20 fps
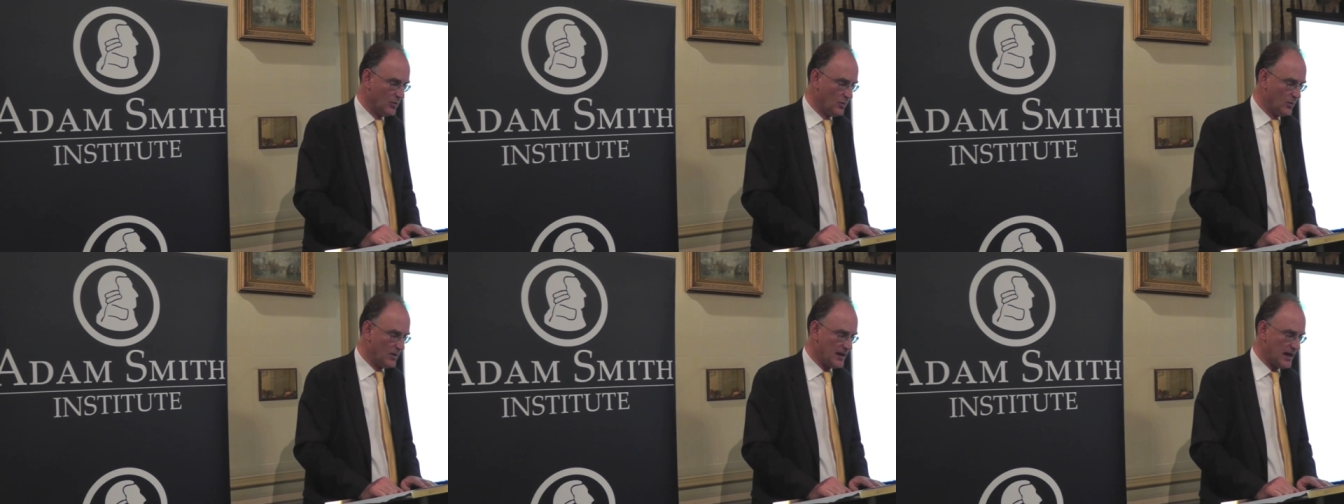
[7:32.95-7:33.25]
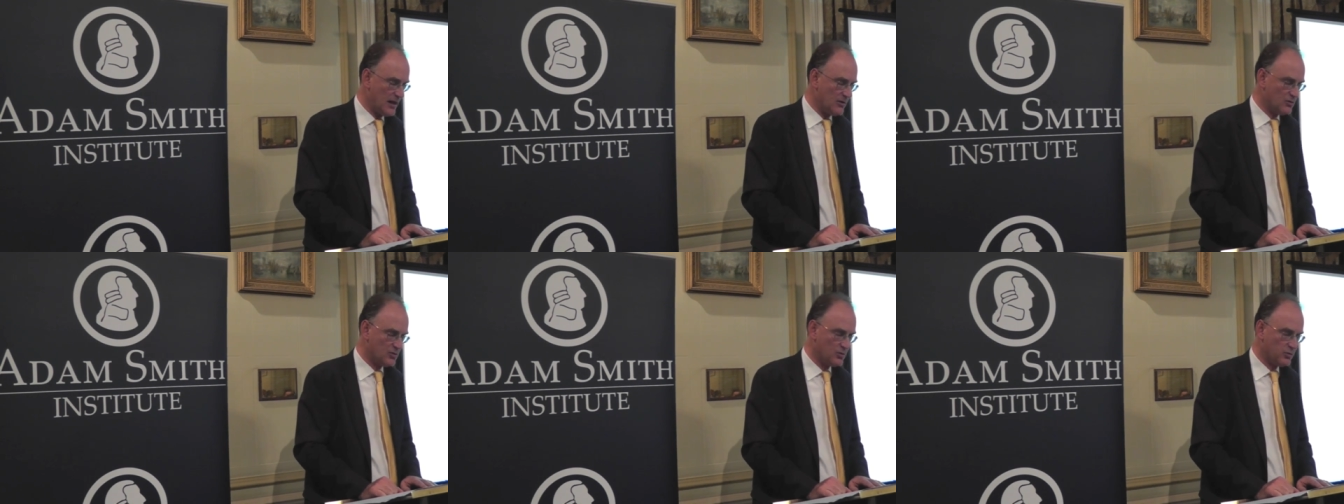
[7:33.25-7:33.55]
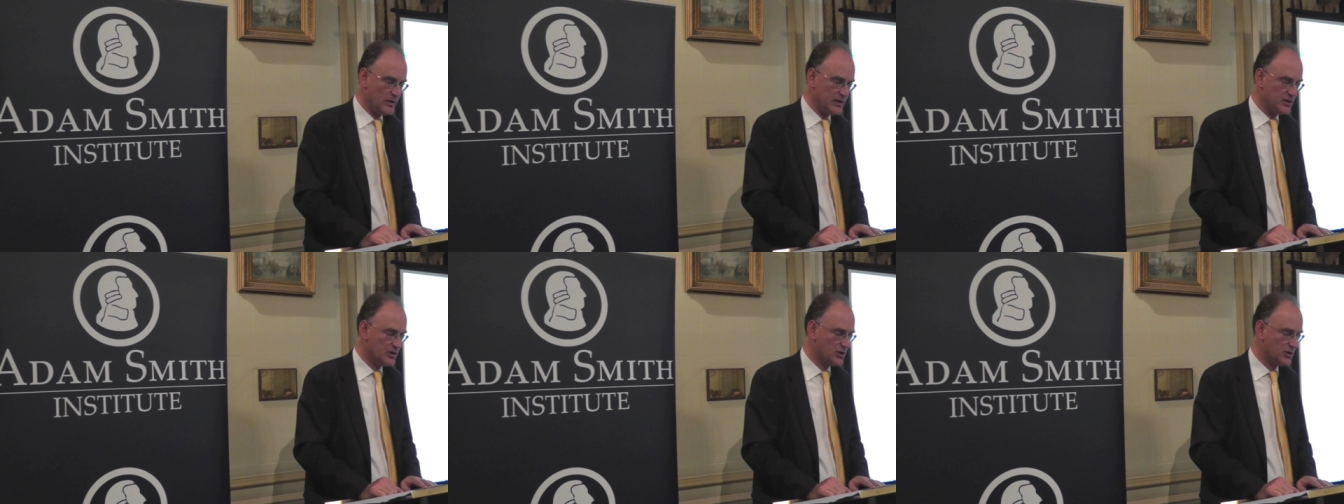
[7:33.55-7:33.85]
without
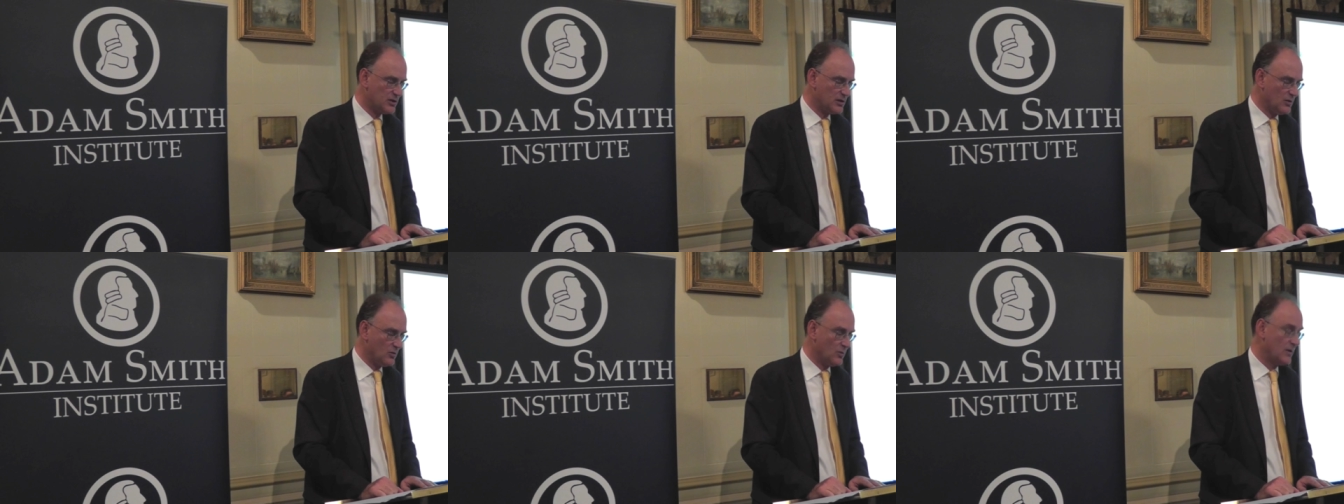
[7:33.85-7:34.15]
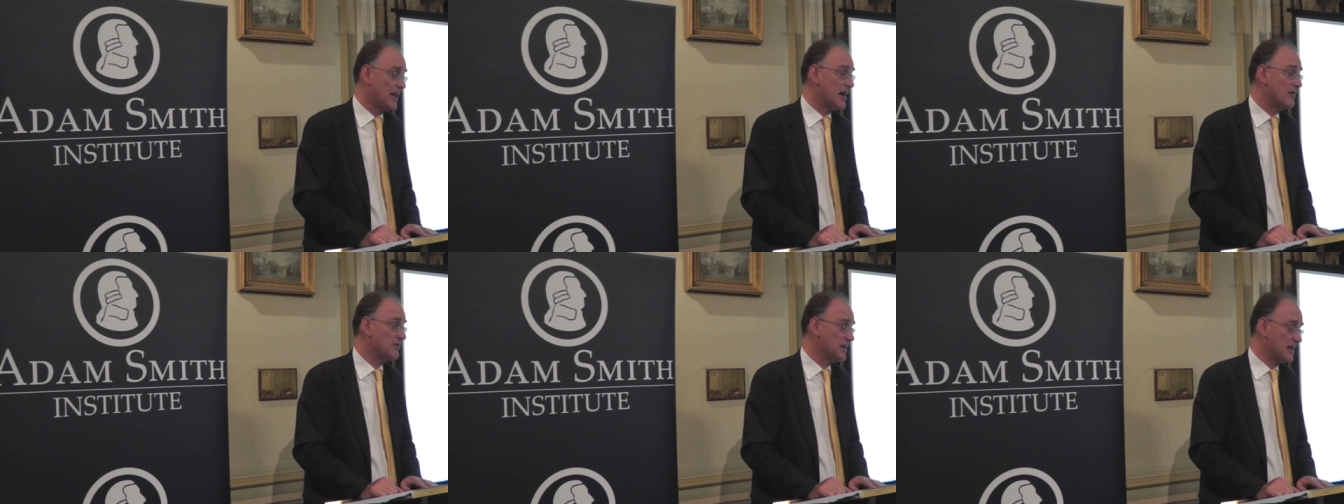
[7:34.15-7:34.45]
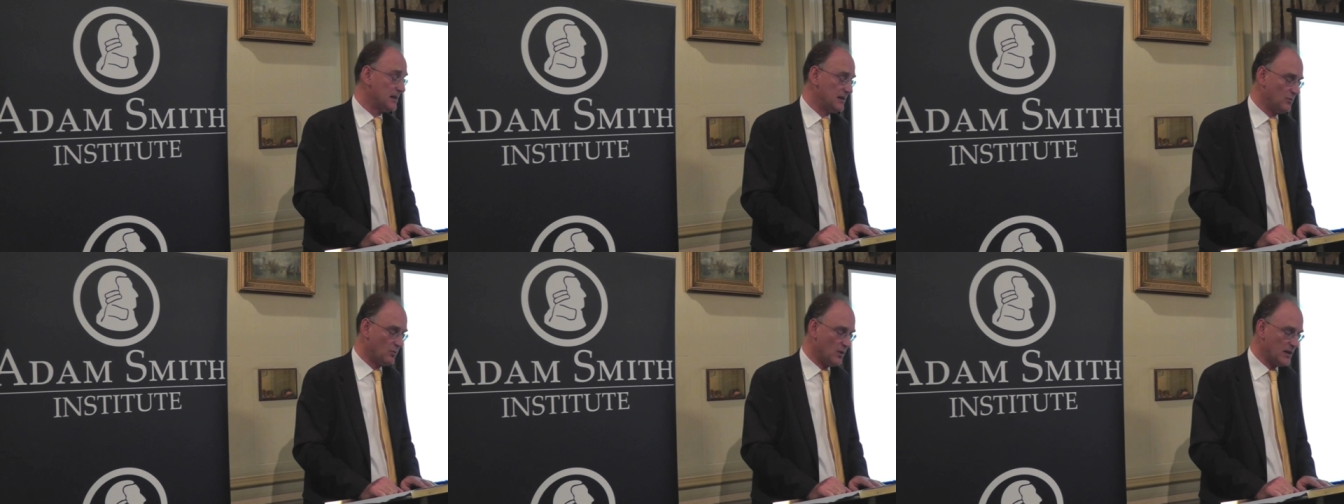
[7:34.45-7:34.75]
which, without
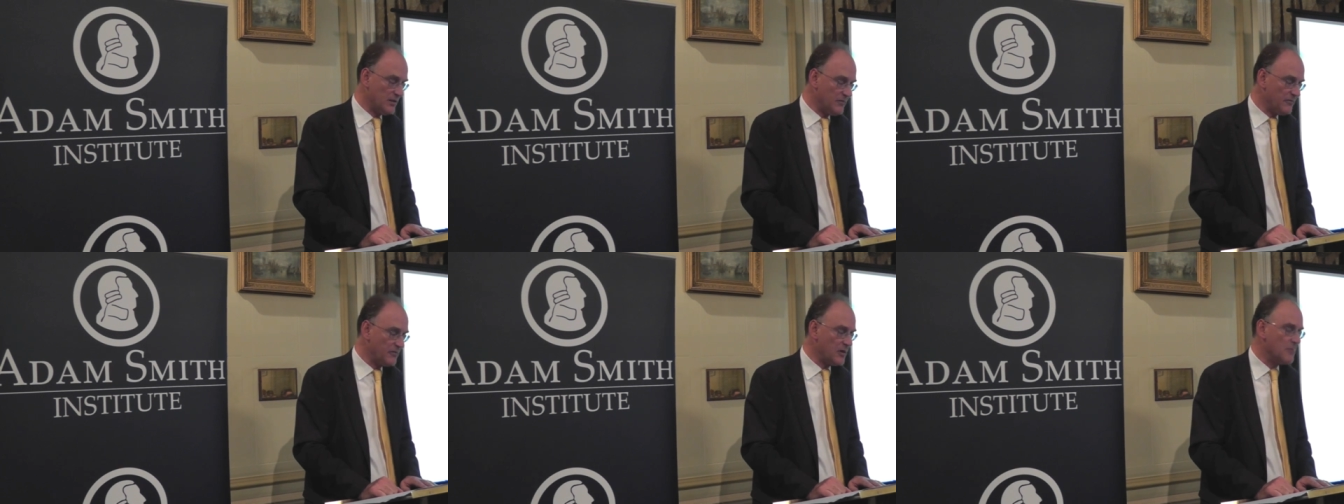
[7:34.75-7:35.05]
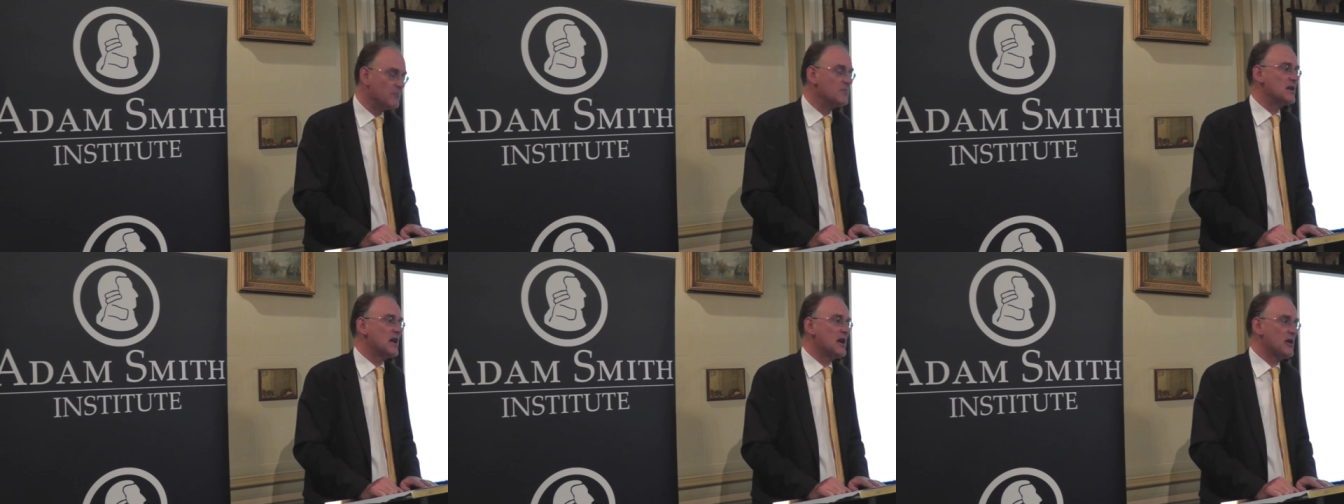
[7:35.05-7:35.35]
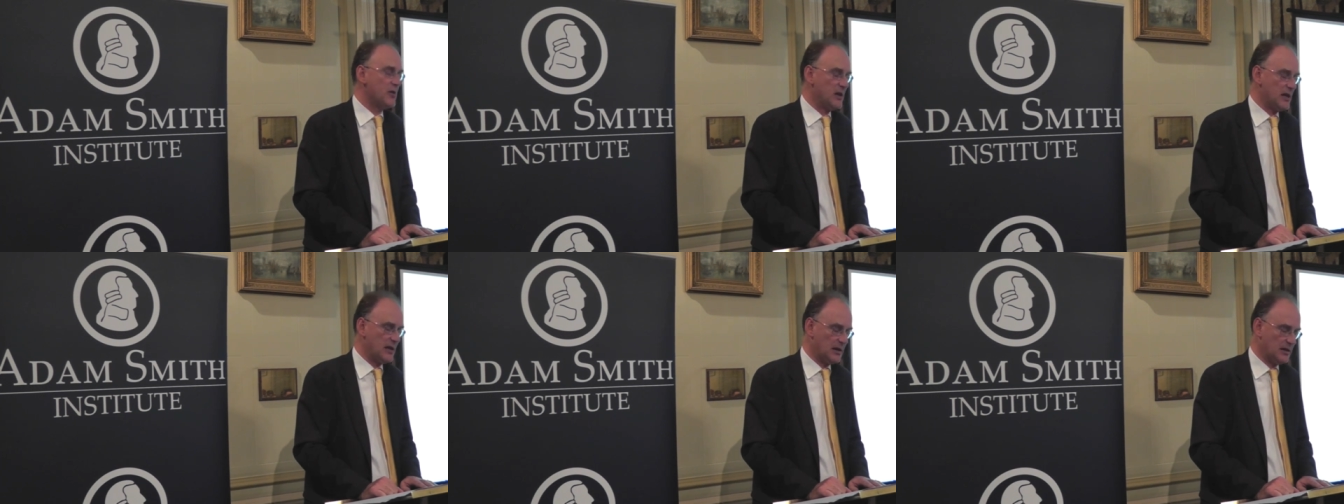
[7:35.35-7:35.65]
any one of them
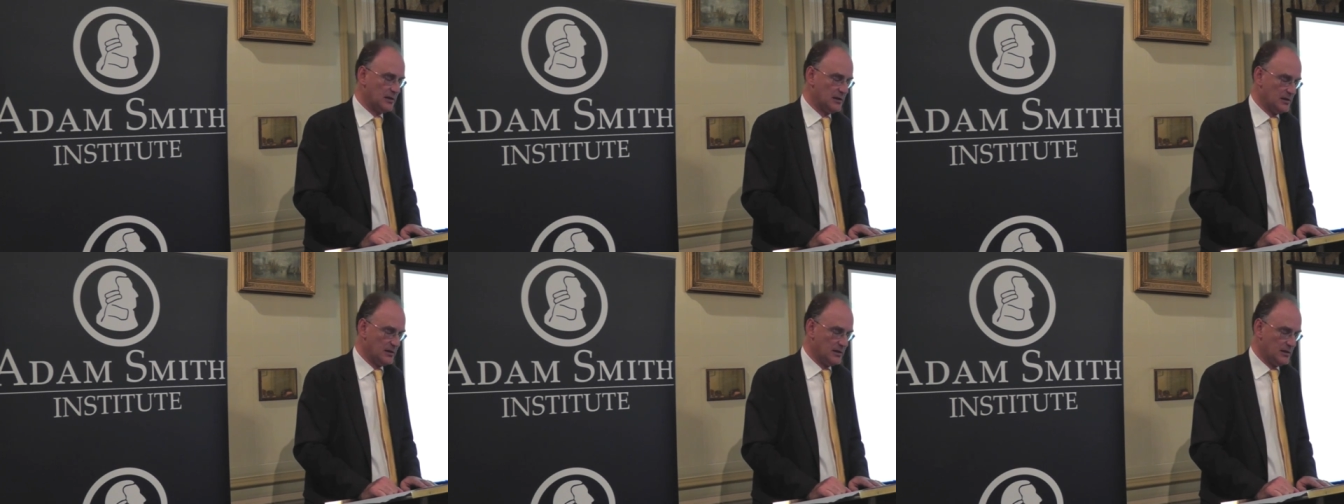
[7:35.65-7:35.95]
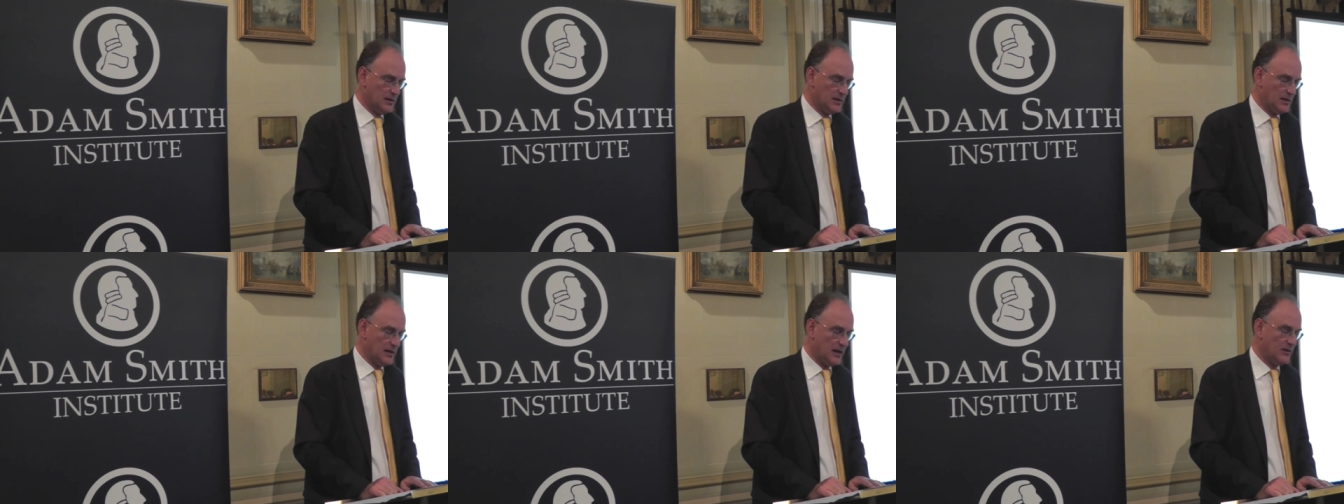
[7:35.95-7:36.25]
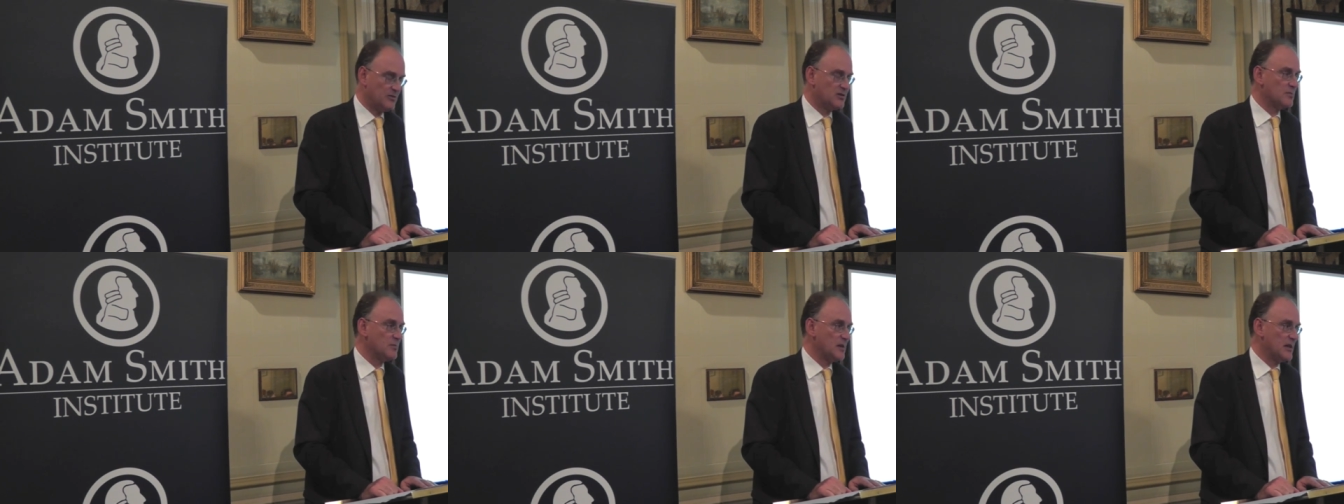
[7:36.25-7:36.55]
knowing,
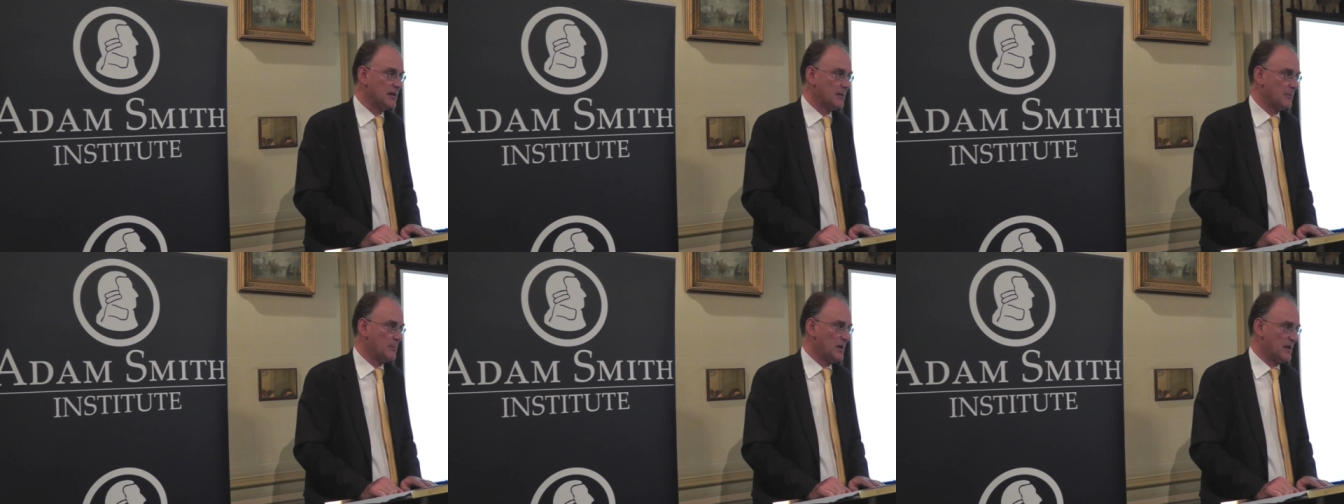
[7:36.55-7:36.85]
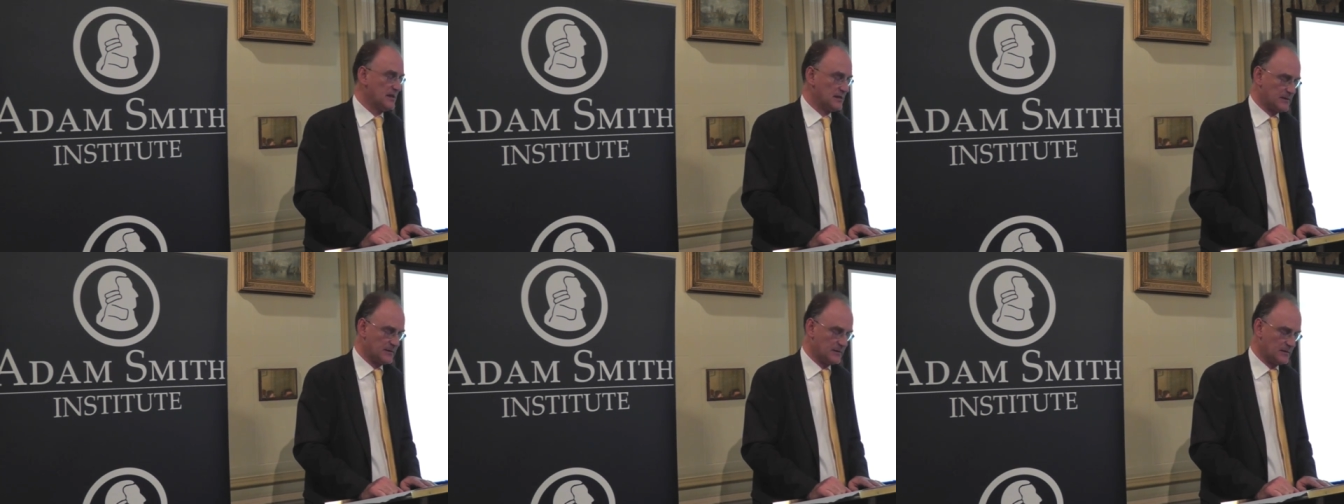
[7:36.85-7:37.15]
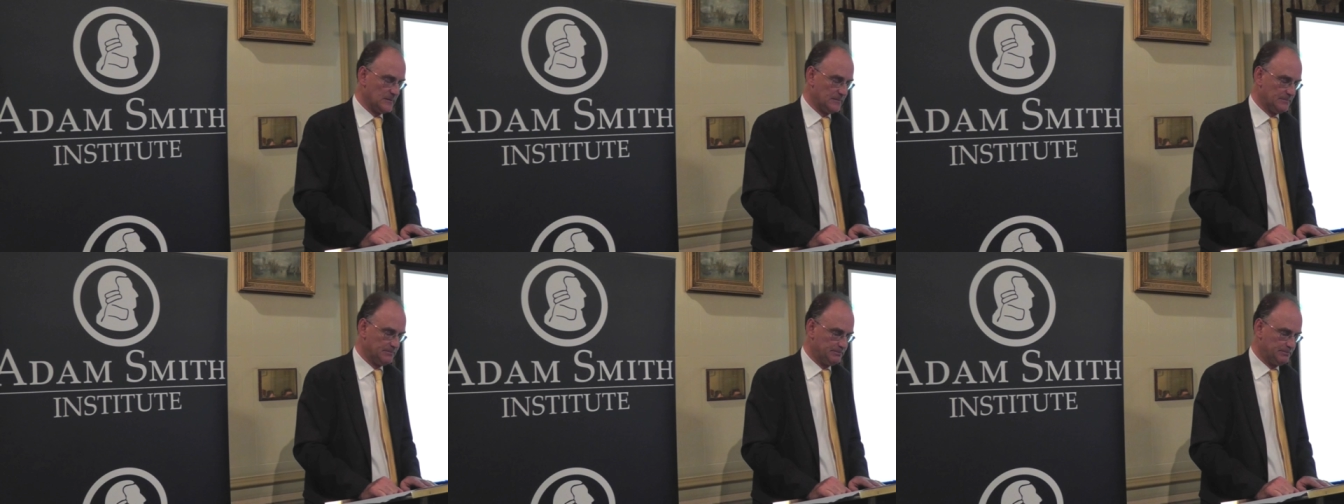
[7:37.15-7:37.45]
how to make a pencil.